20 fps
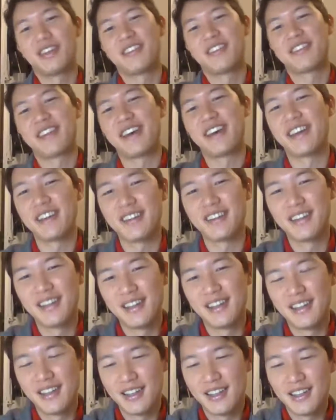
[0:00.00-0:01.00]
that,
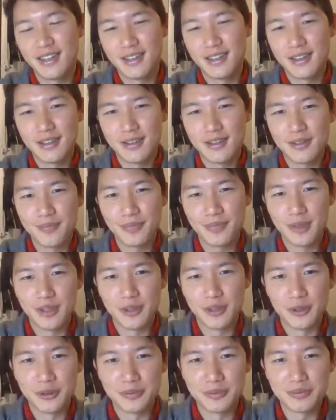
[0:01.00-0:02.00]
you
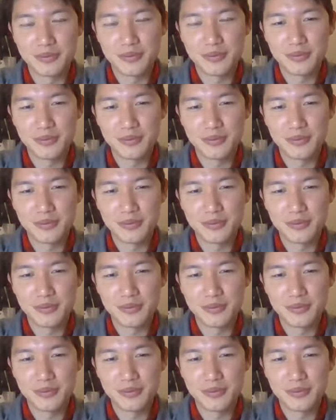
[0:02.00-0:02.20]
know,